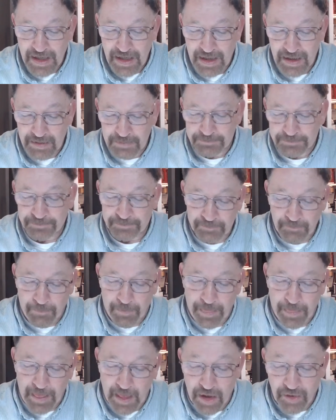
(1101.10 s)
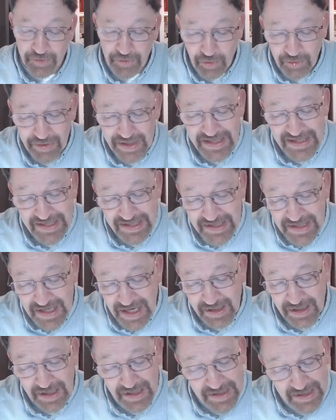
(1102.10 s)
Um, although he did
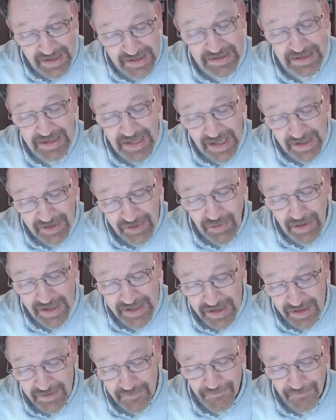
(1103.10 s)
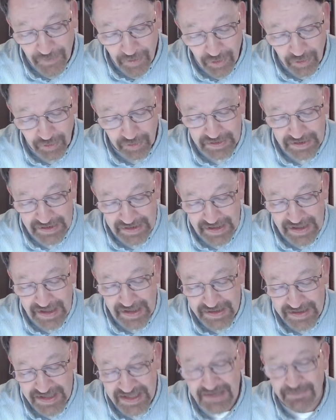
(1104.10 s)
not, it did not quite unfold in the
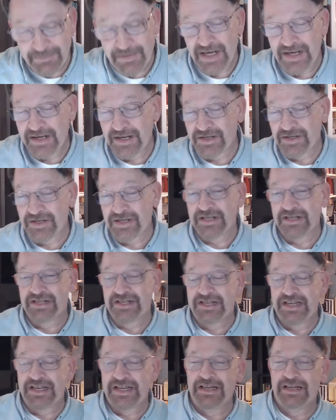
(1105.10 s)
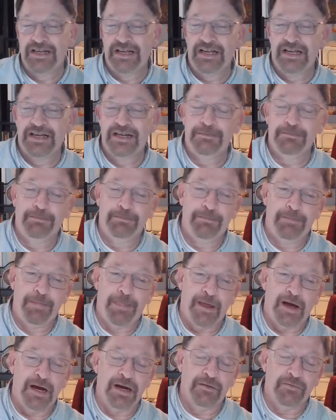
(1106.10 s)
anticipated, as you're going to see in
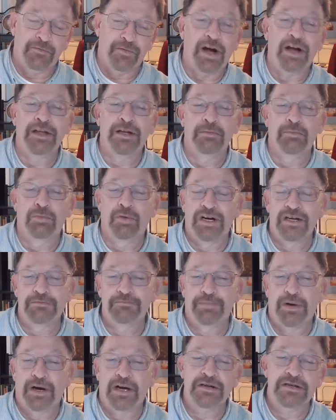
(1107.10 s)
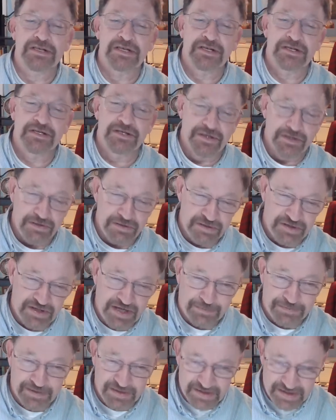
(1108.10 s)
uh, Volume One, Part Two,
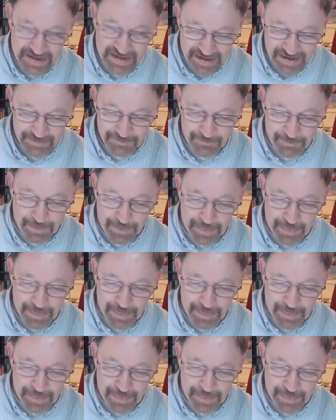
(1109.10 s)
Chapter Ten.